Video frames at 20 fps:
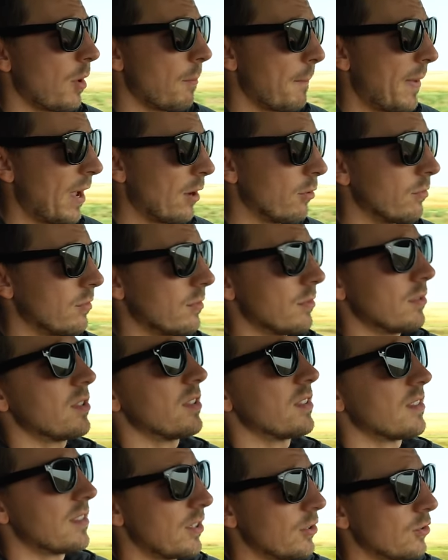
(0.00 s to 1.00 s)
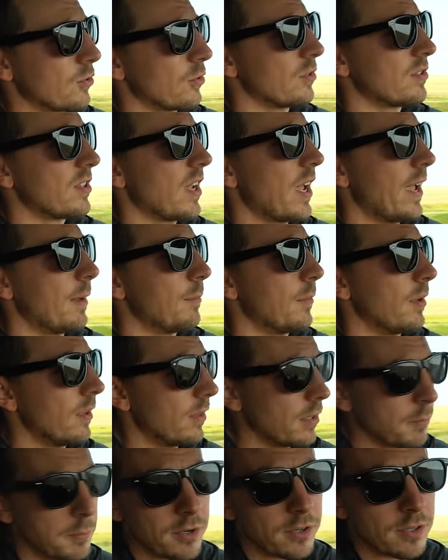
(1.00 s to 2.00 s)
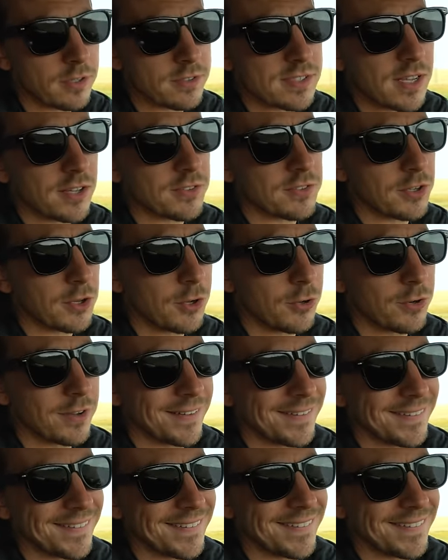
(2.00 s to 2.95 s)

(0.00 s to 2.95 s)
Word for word: mountain to central time in the middle of South Dakota.